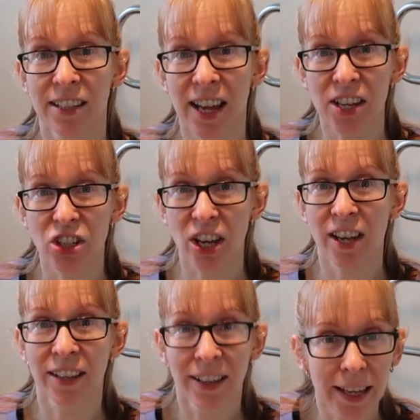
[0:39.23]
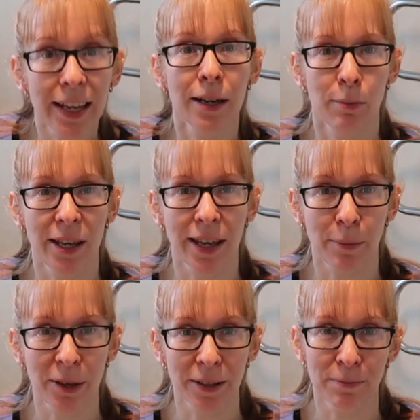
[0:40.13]
danger, enemy
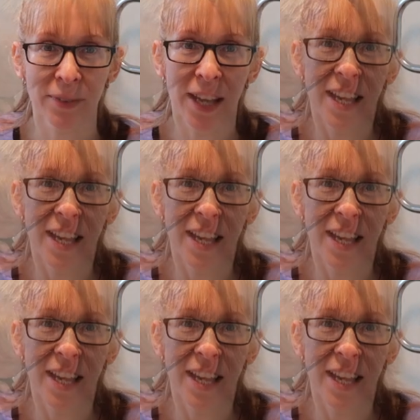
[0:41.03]
coming.